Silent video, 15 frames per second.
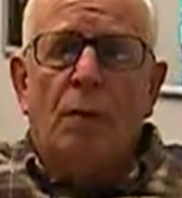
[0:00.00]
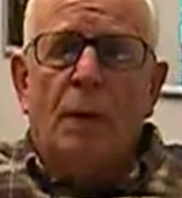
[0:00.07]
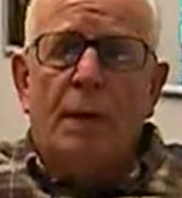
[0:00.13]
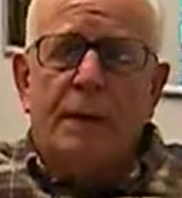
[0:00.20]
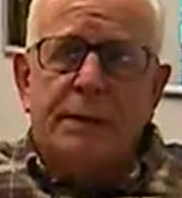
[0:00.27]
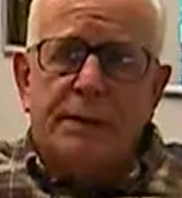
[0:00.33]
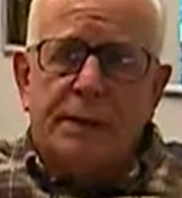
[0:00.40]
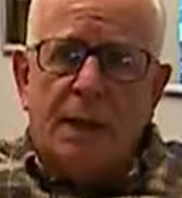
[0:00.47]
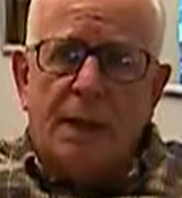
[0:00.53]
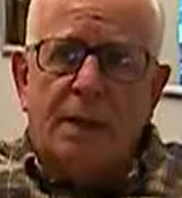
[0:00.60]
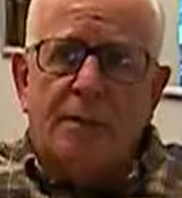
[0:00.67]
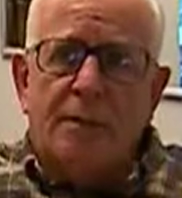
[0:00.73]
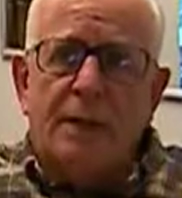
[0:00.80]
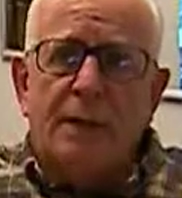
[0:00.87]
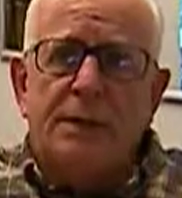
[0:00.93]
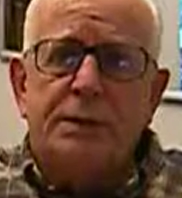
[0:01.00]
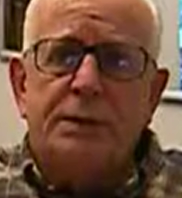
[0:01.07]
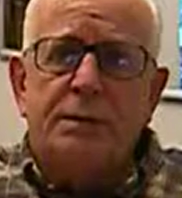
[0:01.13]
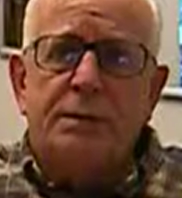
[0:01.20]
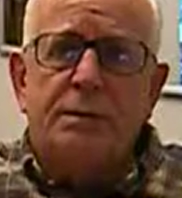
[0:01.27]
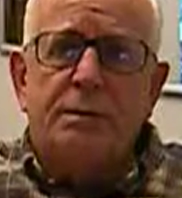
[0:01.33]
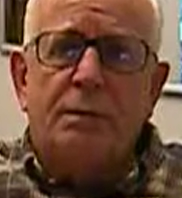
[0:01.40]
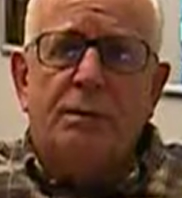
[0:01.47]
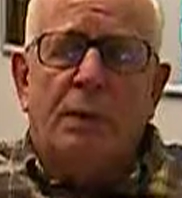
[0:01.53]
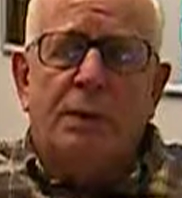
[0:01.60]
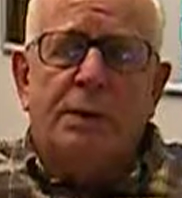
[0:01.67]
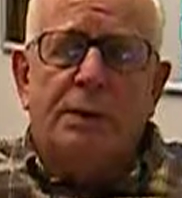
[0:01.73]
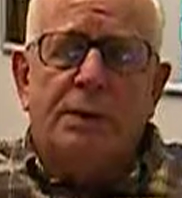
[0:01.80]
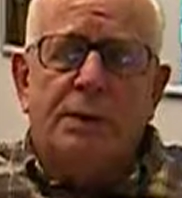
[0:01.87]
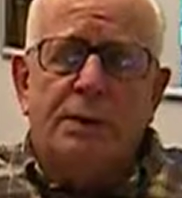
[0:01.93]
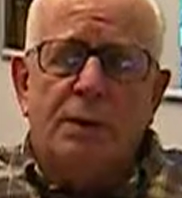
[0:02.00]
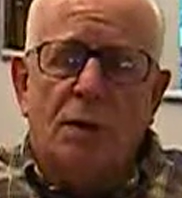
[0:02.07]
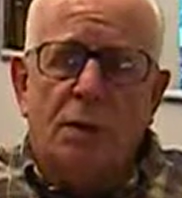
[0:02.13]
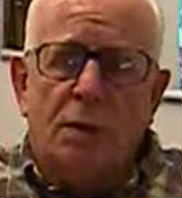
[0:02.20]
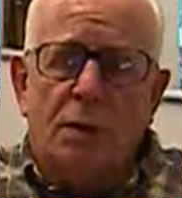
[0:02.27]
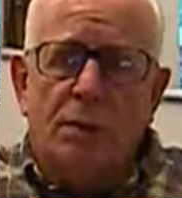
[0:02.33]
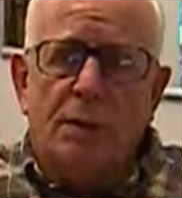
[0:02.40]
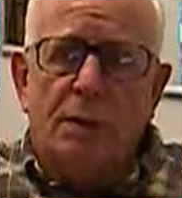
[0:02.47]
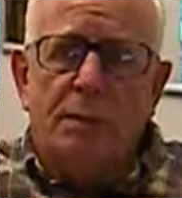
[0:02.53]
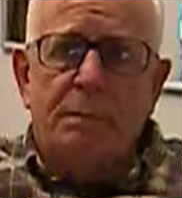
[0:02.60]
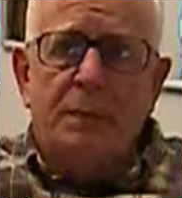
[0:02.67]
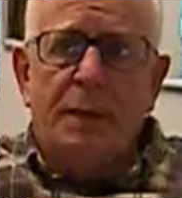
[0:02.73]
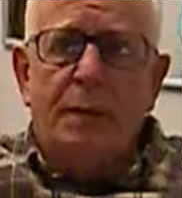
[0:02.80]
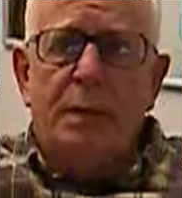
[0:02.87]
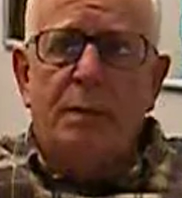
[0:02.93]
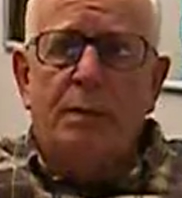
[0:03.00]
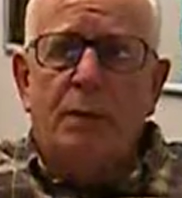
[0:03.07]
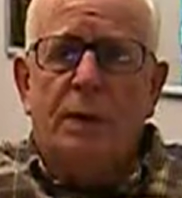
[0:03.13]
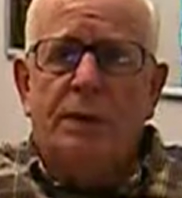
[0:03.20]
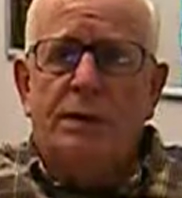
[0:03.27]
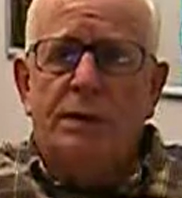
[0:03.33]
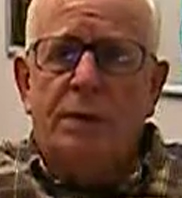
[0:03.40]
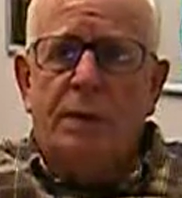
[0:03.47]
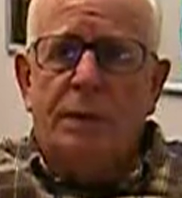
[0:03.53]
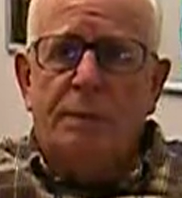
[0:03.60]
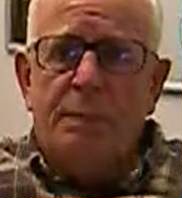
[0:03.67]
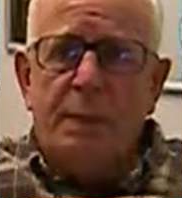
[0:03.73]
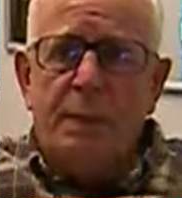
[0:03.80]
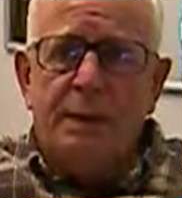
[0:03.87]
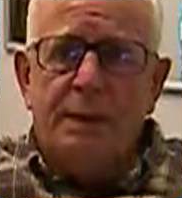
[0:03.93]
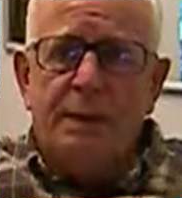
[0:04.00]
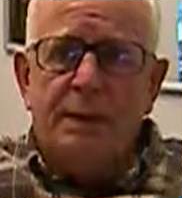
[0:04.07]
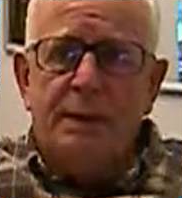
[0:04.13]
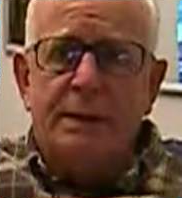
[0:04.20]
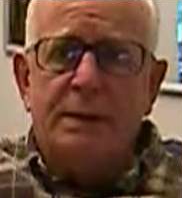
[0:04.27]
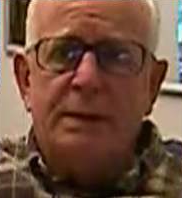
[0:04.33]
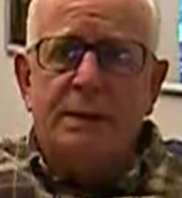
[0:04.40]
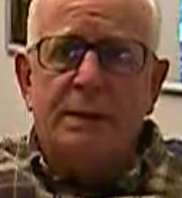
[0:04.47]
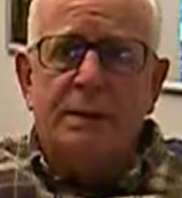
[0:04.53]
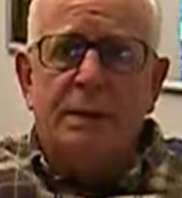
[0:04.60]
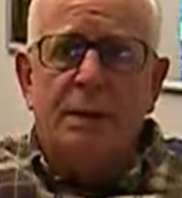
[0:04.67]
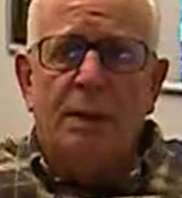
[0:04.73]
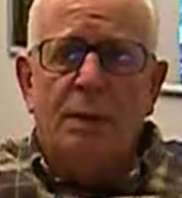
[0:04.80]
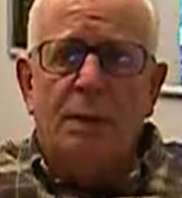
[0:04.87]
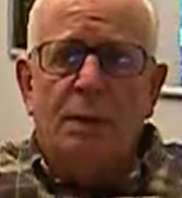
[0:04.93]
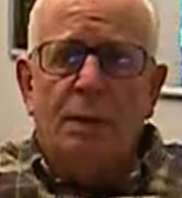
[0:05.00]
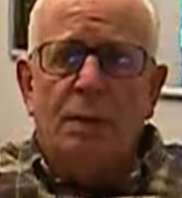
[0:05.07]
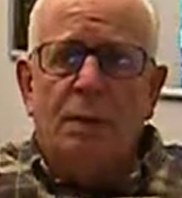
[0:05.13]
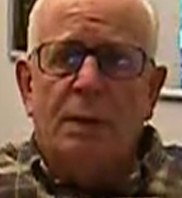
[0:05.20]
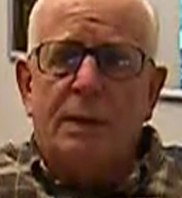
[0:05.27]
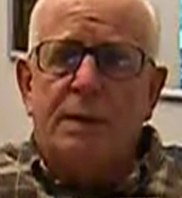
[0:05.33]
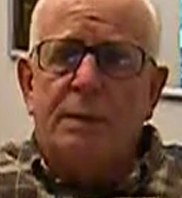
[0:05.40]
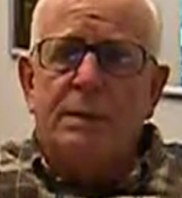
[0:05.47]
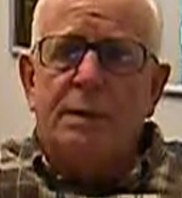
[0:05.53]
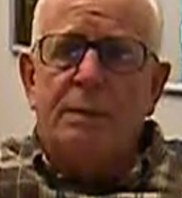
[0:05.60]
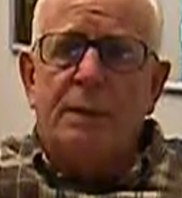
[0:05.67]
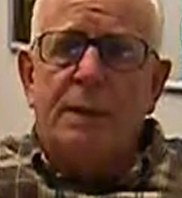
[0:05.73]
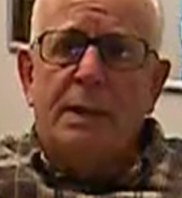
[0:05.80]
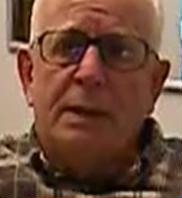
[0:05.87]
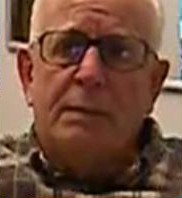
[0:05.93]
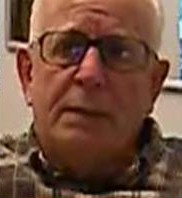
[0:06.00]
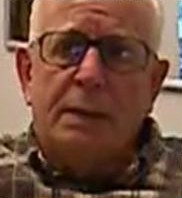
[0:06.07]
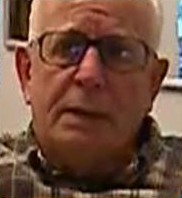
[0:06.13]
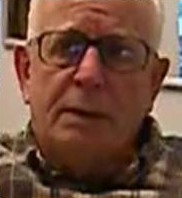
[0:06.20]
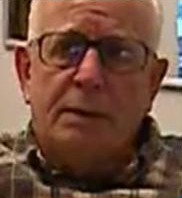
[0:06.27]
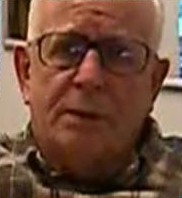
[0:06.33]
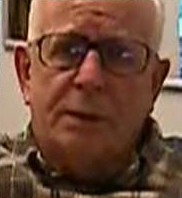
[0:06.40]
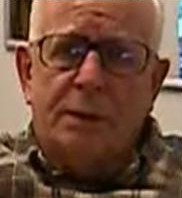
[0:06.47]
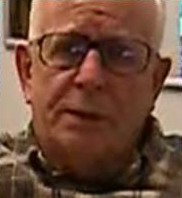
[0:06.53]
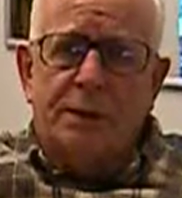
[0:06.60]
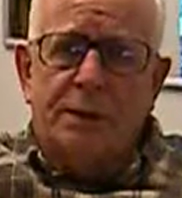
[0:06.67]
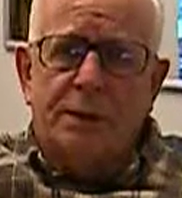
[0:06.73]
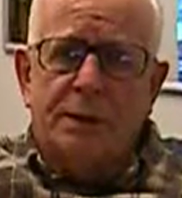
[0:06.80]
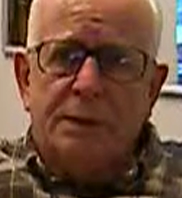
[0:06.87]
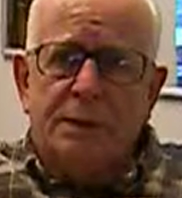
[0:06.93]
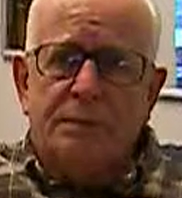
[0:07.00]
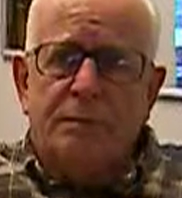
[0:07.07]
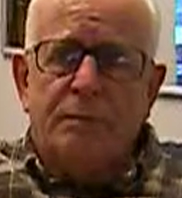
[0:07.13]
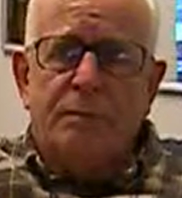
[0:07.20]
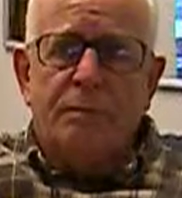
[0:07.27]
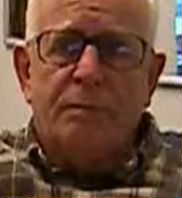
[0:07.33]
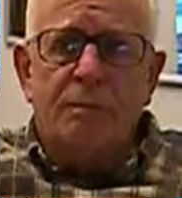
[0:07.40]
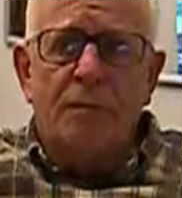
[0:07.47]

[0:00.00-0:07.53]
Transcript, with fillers: what is salvation? What does atonement mean? What's repentance? What does it mean to be a Christian?